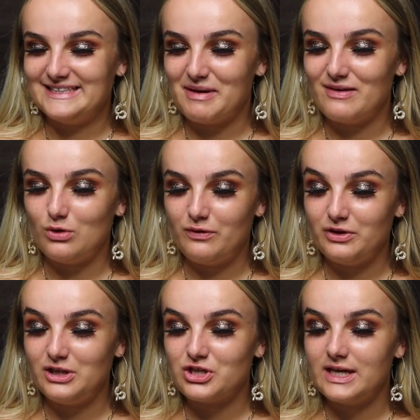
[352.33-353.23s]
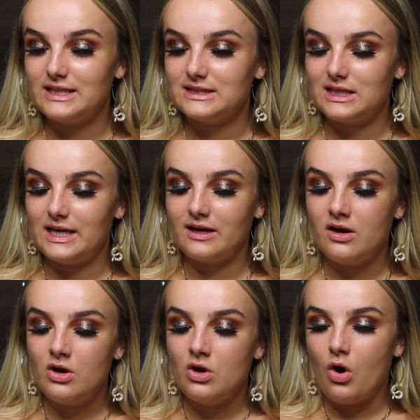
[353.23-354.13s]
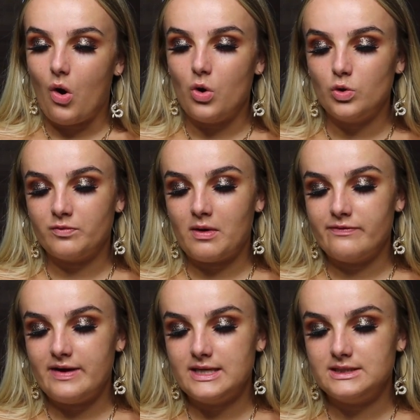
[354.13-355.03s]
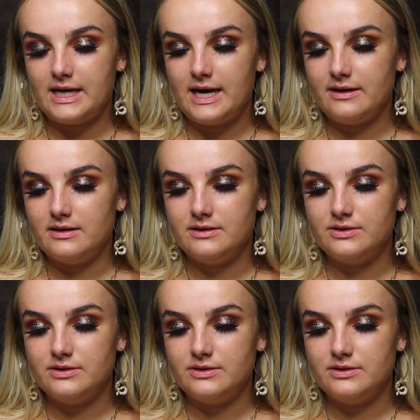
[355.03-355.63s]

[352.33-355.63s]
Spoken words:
But I've not fully tried this like all over my face yet,